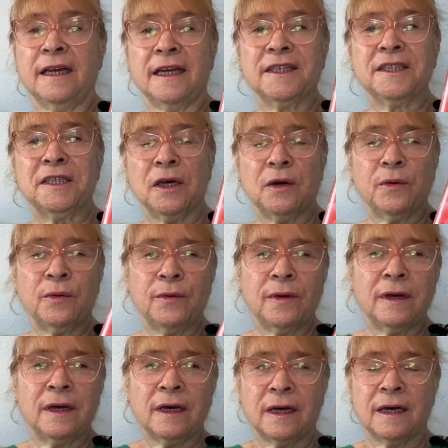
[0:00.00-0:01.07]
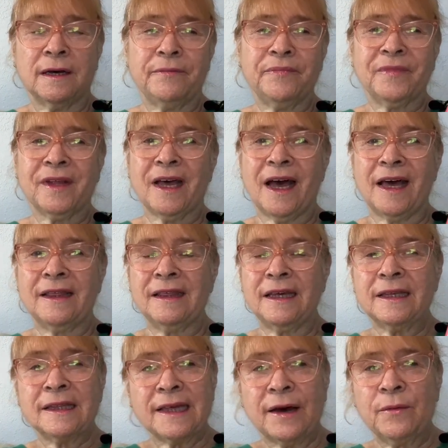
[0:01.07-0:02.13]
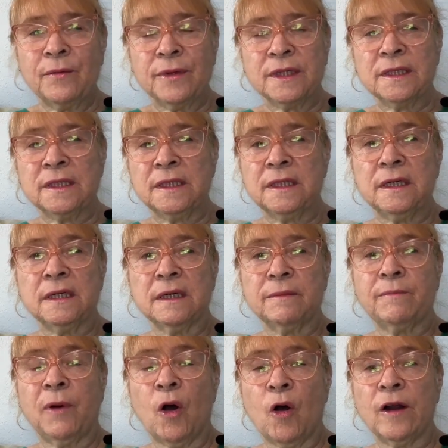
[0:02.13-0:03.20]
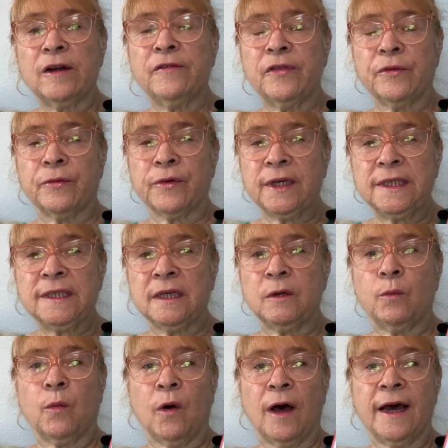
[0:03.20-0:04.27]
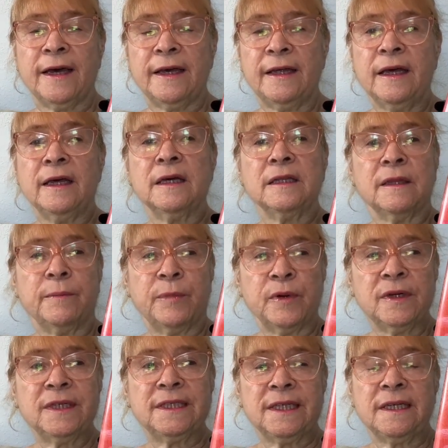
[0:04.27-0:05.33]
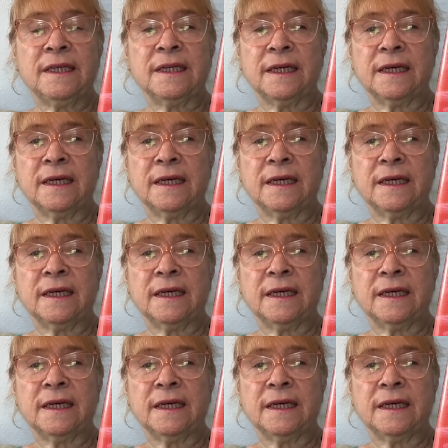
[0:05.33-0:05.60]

So I think that was part of the reason why the book didn't